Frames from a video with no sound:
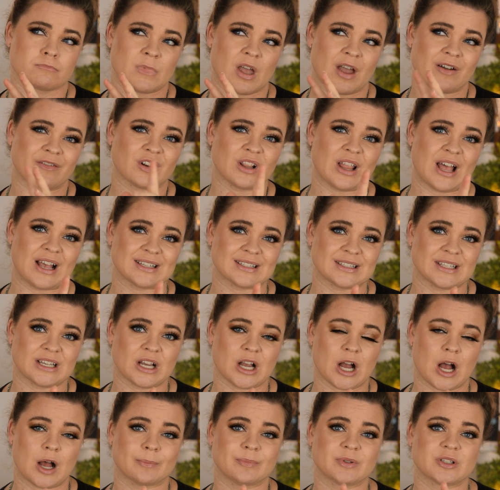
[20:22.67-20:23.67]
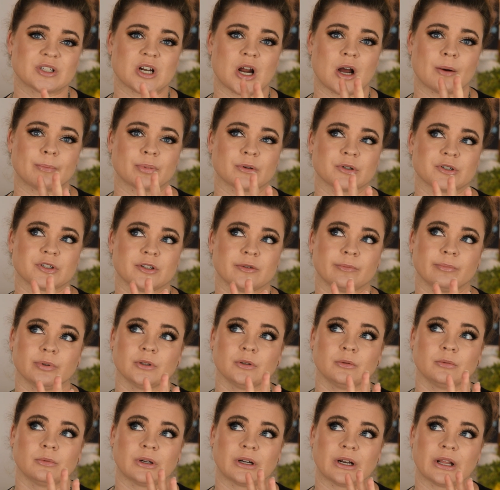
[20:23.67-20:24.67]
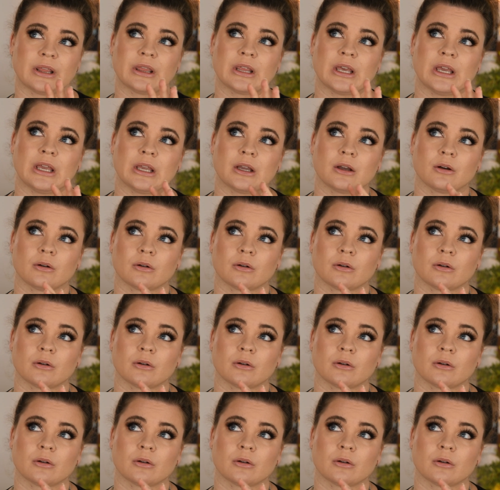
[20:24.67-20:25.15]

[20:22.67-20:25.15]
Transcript: Everlasting Gobstoppers, the blue one I think,